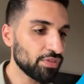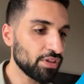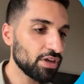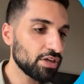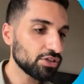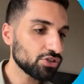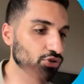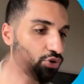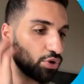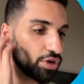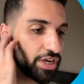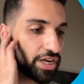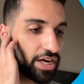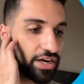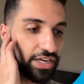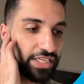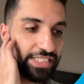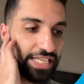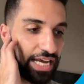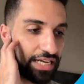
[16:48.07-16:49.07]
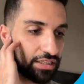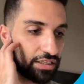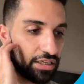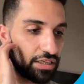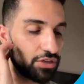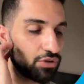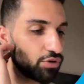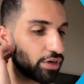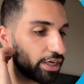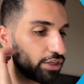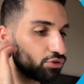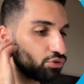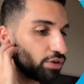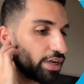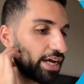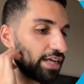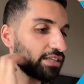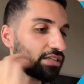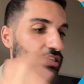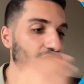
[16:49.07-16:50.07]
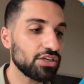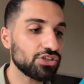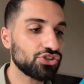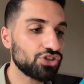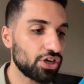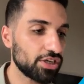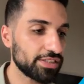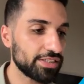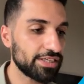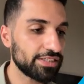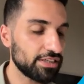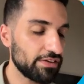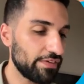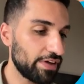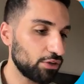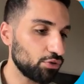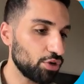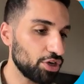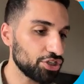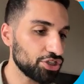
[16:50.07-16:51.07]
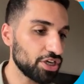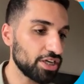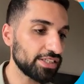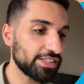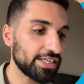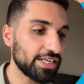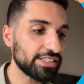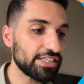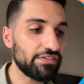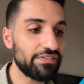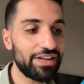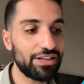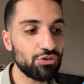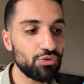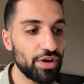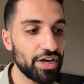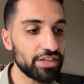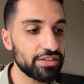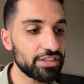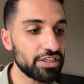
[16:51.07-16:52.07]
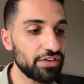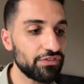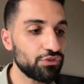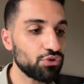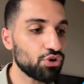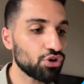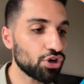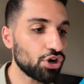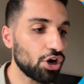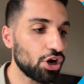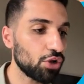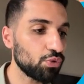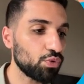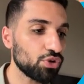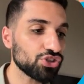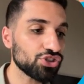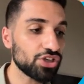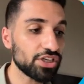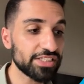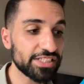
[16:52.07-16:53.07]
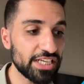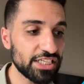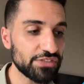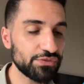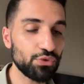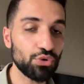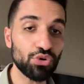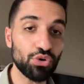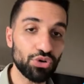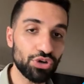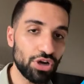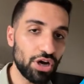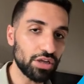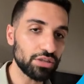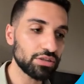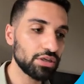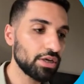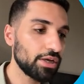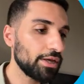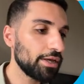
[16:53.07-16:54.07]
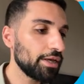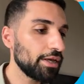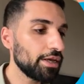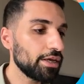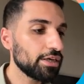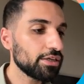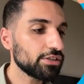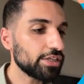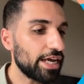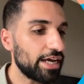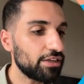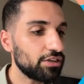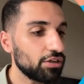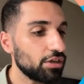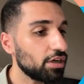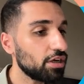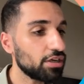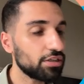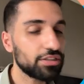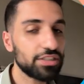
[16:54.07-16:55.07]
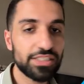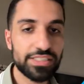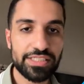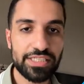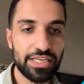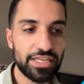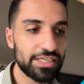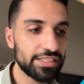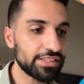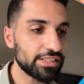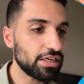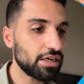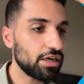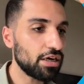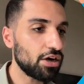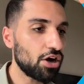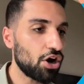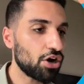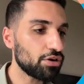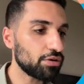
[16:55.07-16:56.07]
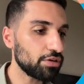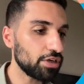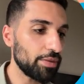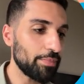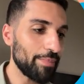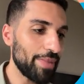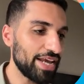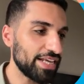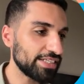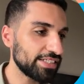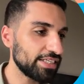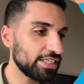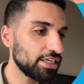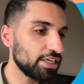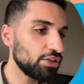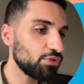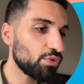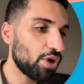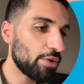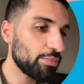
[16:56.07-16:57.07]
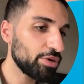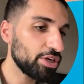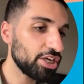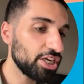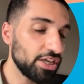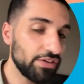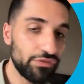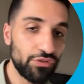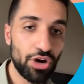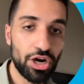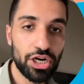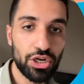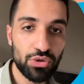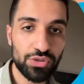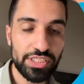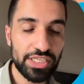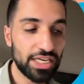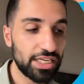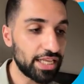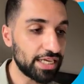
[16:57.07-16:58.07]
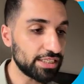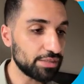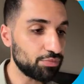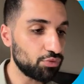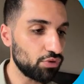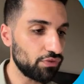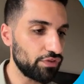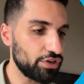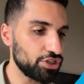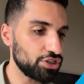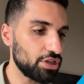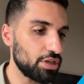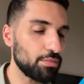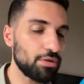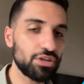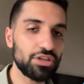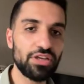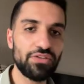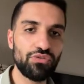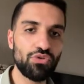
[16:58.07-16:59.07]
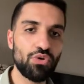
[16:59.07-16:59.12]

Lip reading: So here exactly you can do that. Success evaluation, it says evaluate if your call was successful or not. Yeah, these settings are amazing in VAPI if you are using it as a professional. But if you